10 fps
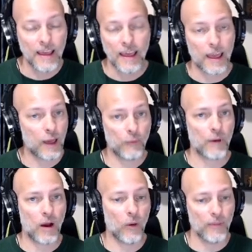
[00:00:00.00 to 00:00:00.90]
if
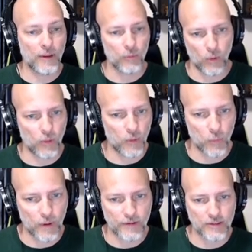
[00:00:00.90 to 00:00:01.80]
we only roll a
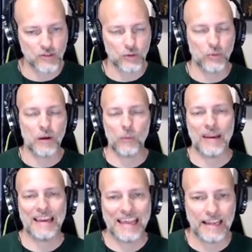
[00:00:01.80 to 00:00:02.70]
1 or a 2 and we
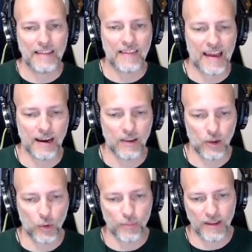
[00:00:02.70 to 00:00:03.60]
need that
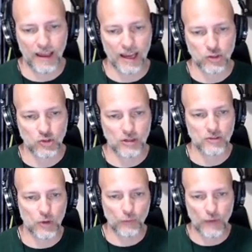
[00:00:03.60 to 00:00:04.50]
little bit extra.
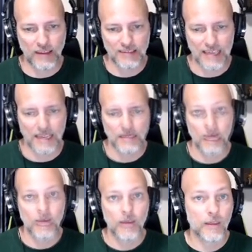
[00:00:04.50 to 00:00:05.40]
So
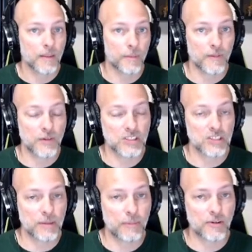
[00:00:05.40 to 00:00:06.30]
fantastic. The
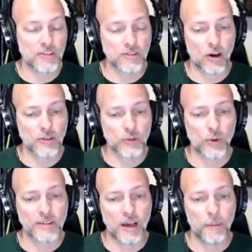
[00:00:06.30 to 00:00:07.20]
proficiency bonus is also
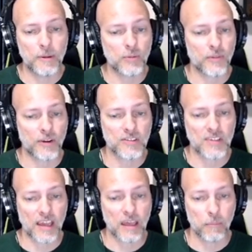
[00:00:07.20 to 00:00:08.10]
going to help us with our
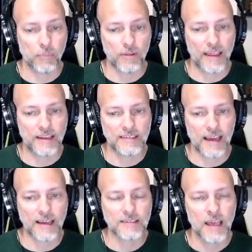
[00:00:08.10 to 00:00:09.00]
psychic blade
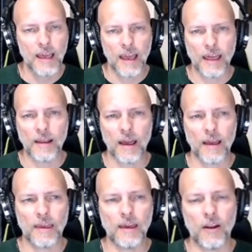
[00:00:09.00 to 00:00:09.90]
attacks. And
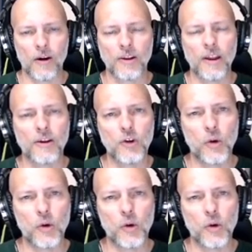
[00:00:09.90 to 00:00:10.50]
again, our character build